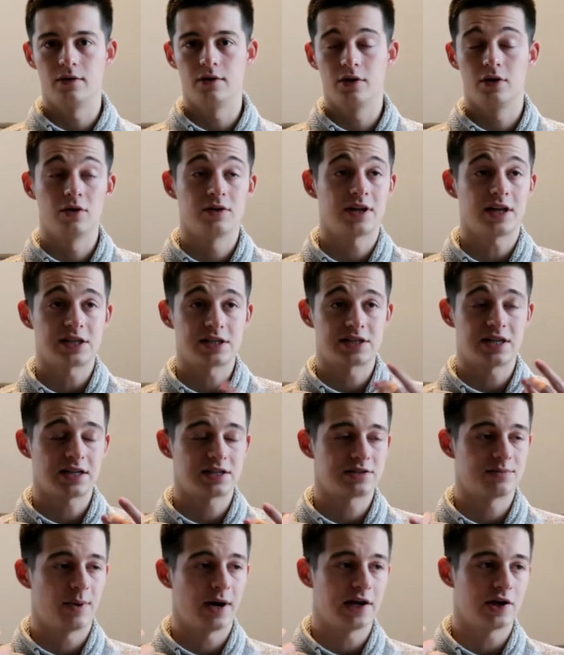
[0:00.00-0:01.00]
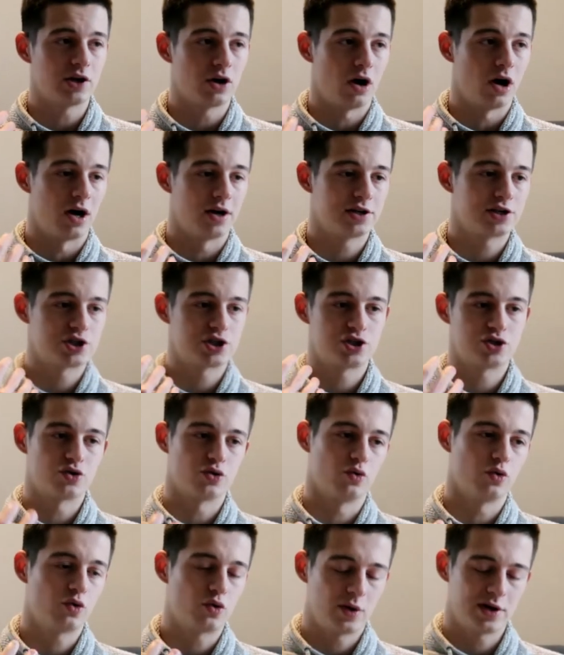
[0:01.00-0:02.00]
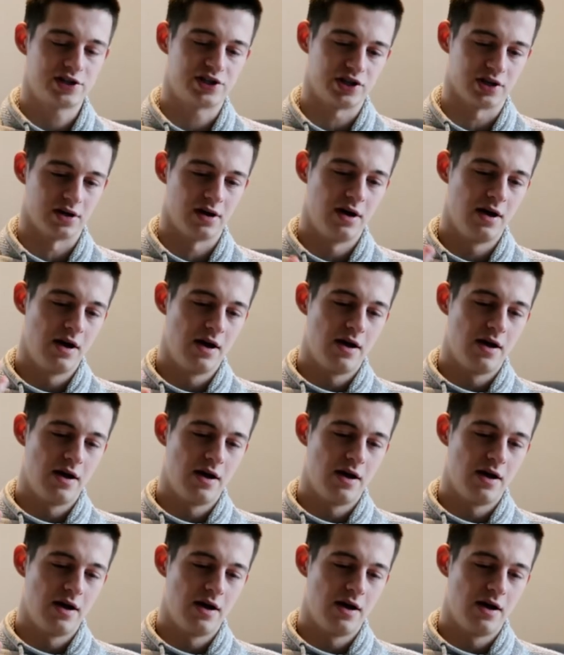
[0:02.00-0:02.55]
You know, that's my honest, true question.